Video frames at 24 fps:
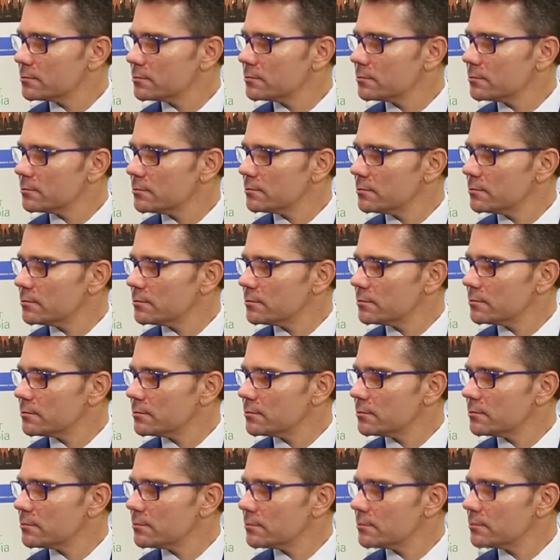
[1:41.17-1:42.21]

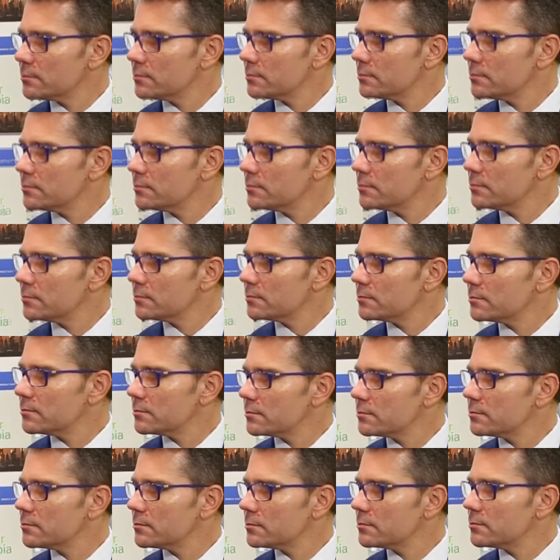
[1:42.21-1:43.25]

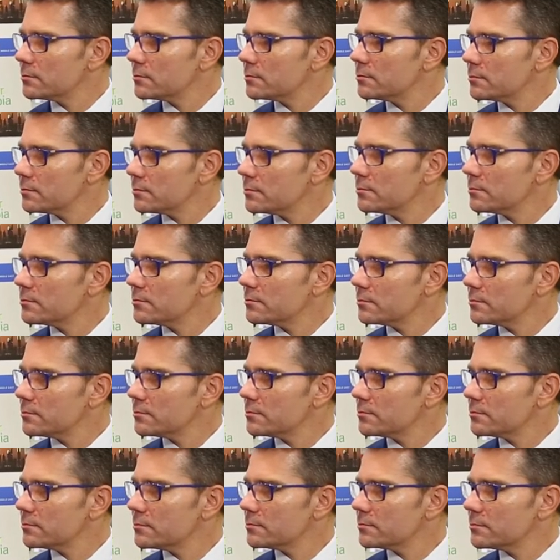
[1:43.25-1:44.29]

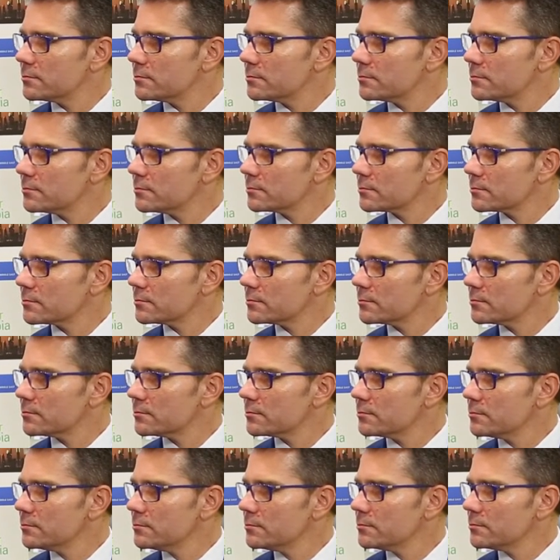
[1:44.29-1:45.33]

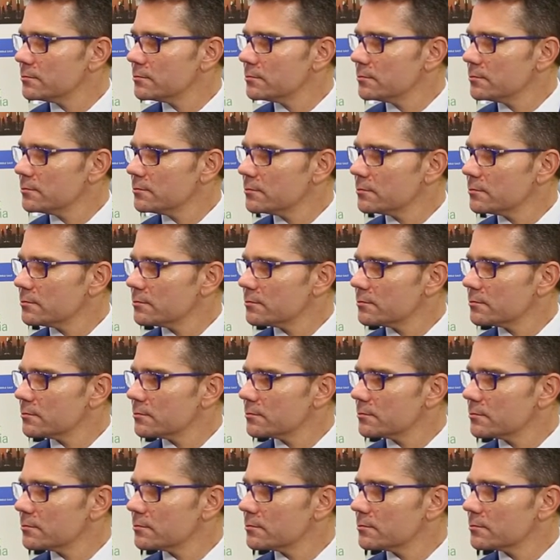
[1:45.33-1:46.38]

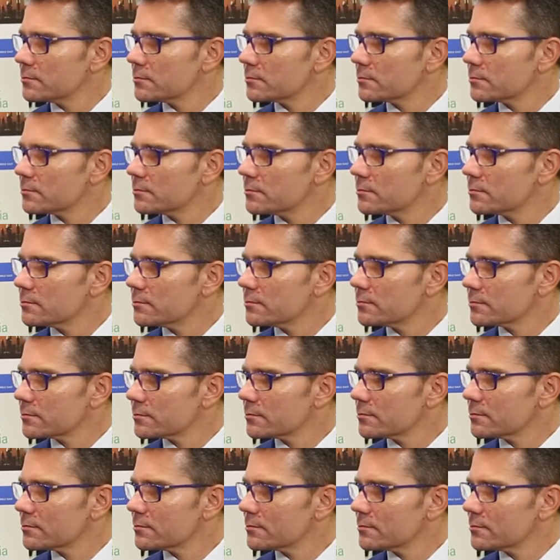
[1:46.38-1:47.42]

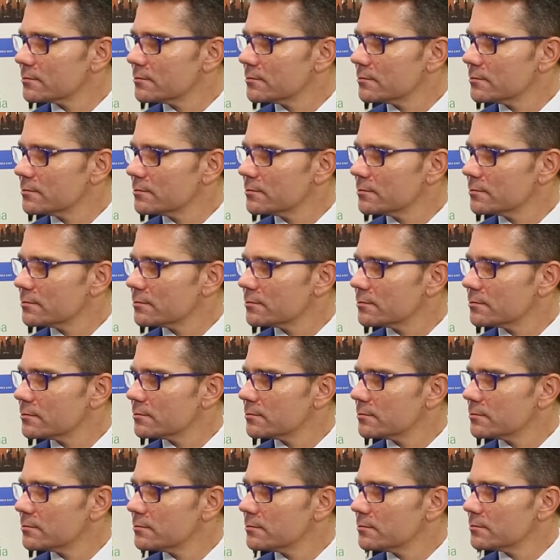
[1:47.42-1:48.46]

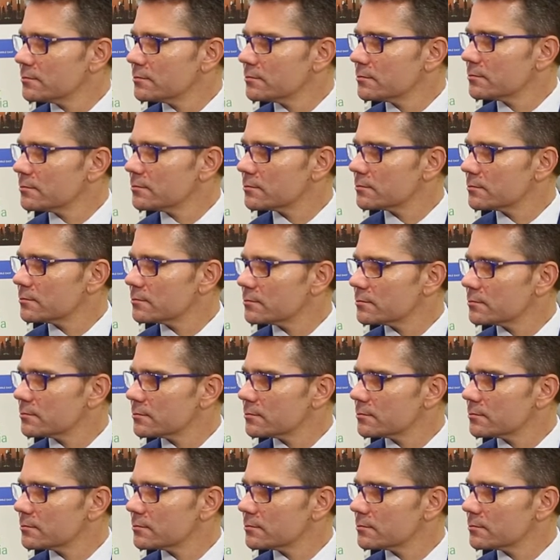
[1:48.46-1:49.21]
[no speech]